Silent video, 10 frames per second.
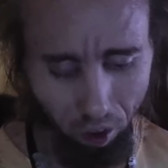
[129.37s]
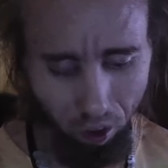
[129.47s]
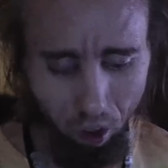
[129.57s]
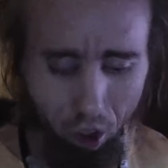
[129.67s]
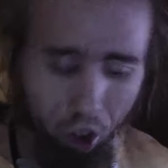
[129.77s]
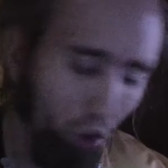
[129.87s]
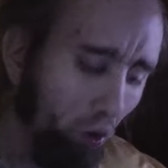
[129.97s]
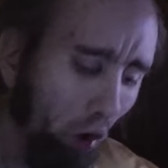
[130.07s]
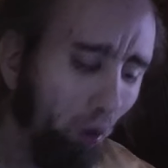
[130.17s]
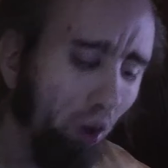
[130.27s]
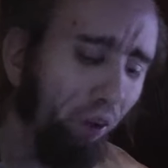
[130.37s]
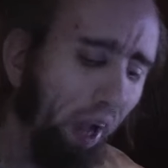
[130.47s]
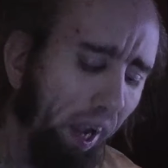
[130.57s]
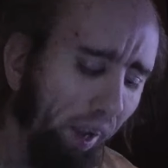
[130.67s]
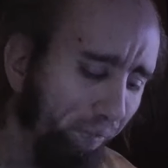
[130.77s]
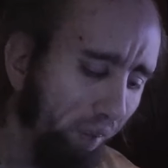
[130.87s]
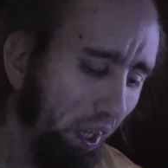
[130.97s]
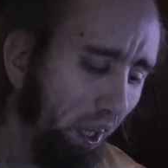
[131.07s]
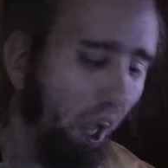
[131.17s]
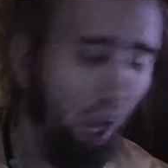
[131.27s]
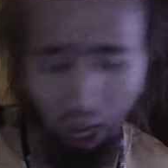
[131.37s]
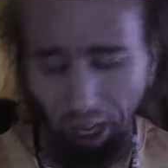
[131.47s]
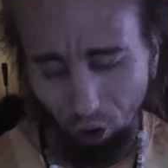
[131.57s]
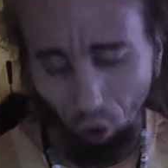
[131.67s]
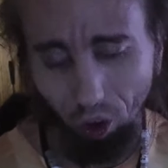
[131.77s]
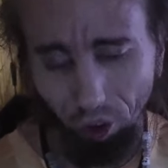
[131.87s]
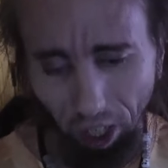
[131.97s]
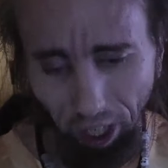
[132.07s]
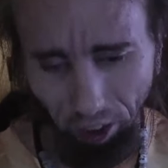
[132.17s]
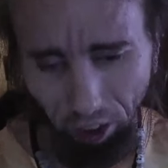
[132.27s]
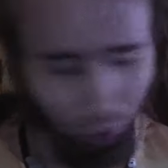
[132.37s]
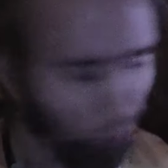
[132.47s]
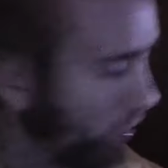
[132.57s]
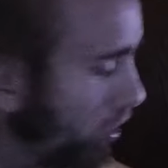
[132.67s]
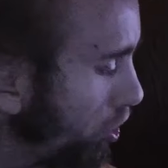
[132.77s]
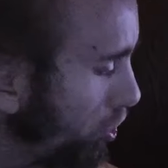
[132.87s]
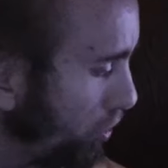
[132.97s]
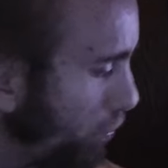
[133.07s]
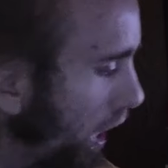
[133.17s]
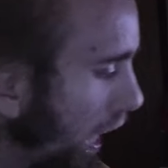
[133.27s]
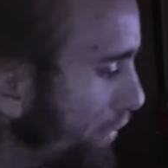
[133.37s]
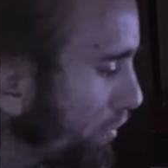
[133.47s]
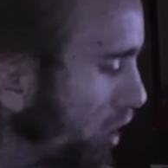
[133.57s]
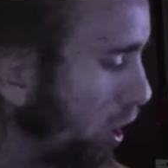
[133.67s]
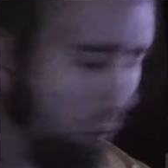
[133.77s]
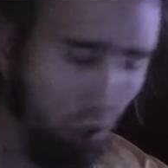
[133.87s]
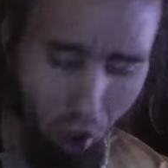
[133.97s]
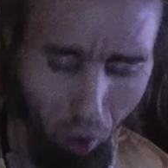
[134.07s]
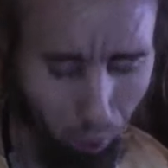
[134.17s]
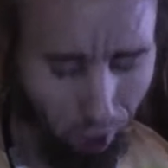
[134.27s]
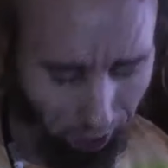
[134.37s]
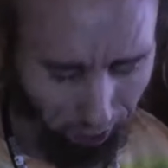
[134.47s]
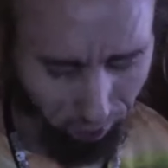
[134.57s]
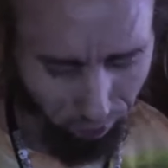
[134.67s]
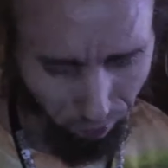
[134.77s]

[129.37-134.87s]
You don't attack me, I don't attack you. You guys go your way,